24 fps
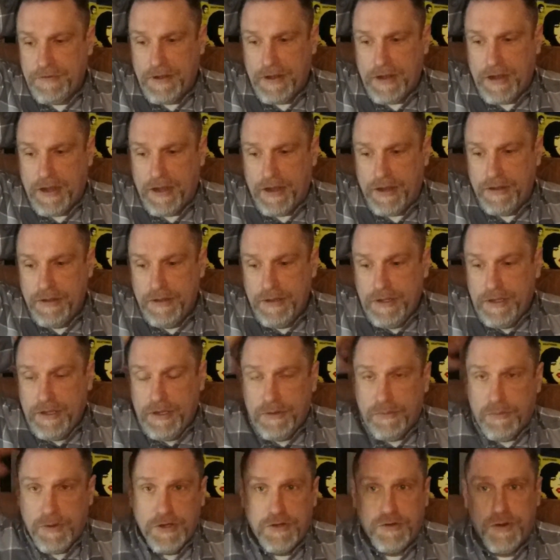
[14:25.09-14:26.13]
Uh,
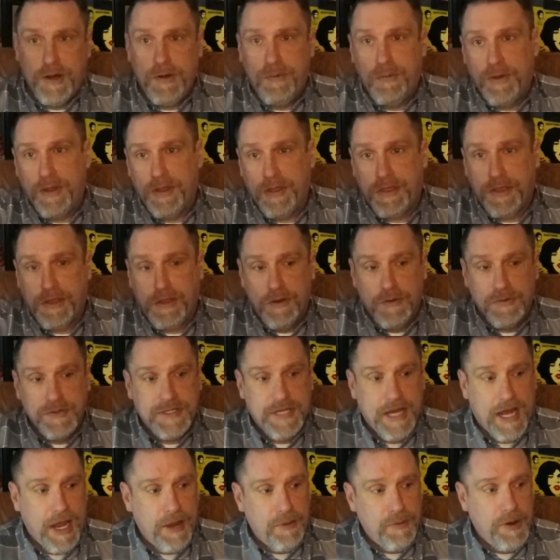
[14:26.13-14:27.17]
we trade with
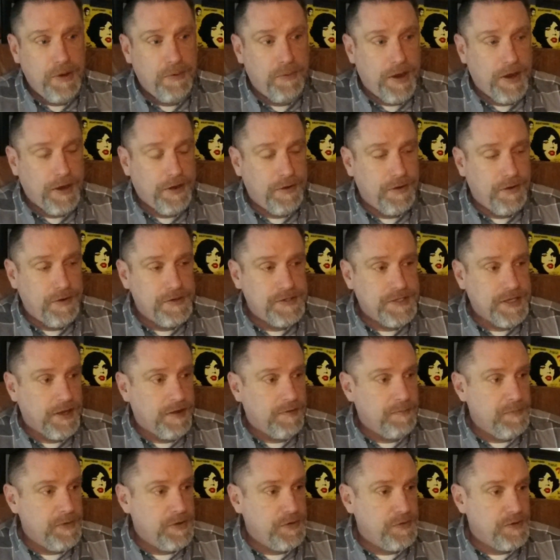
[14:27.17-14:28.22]
Ghost Highway Records out
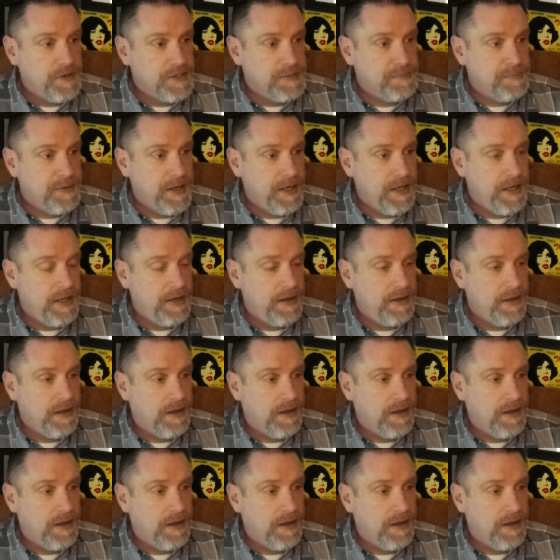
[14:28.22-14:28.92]
of Madrid, Spain.